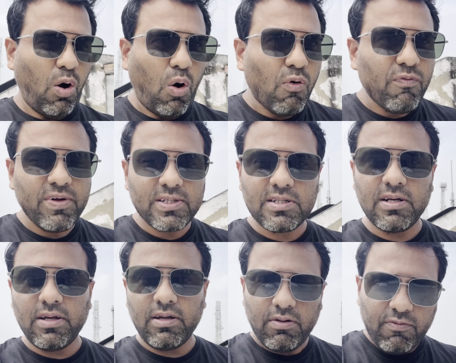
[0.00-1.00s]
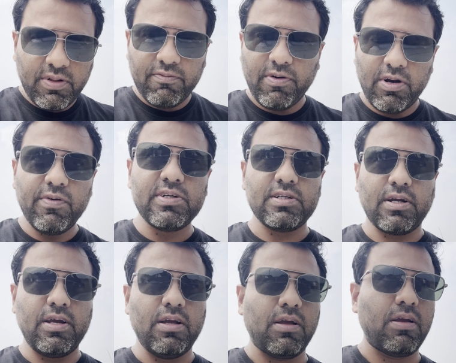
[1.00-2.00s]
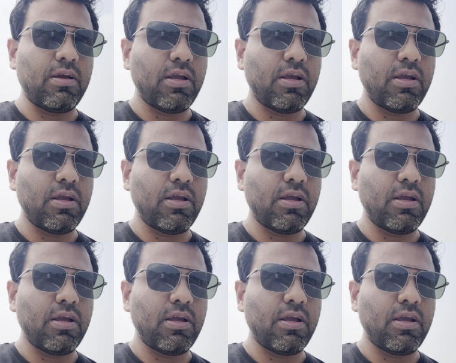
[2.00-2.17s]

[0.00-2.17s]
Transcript: obviously with video it's a king,